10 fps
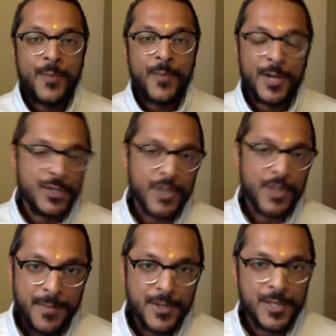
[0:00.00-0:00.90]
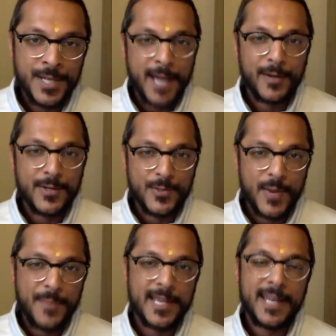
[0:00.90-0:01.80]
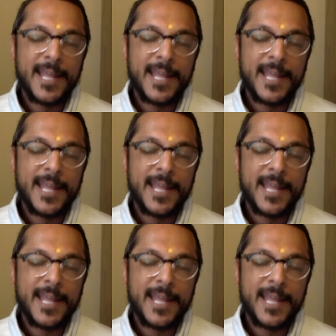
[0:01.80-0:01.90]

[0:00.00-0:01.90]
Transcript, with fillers: on Chinmaya Mission Niagara's website,